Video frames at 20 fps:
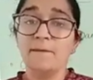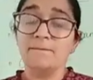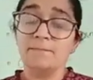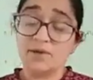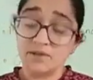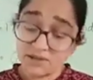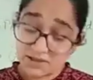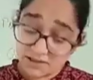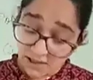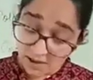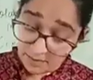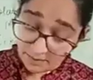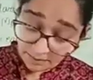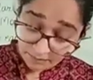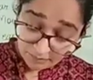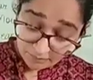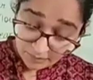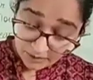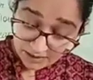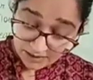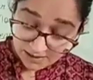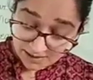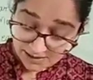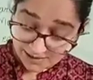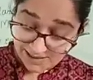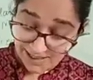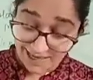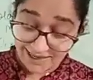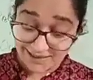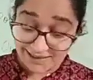But some
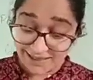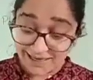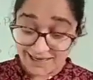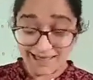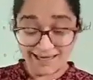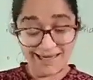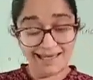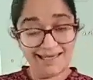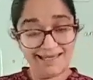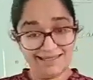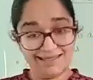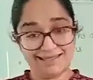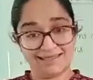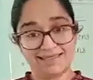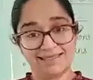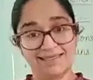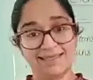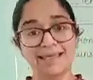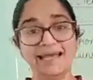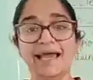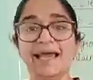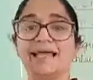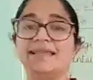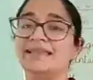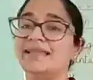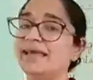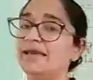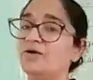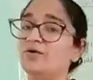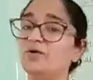birds like the cranes,
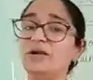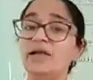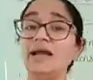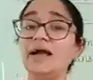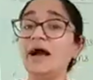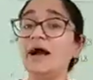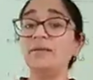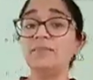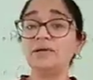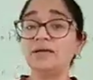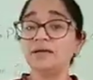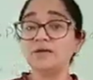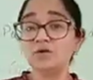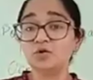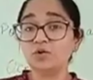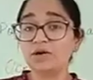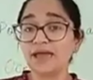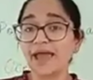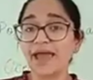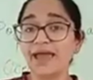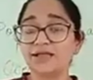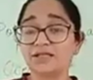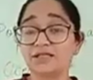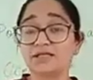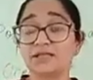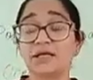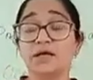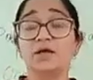they only come here to catch.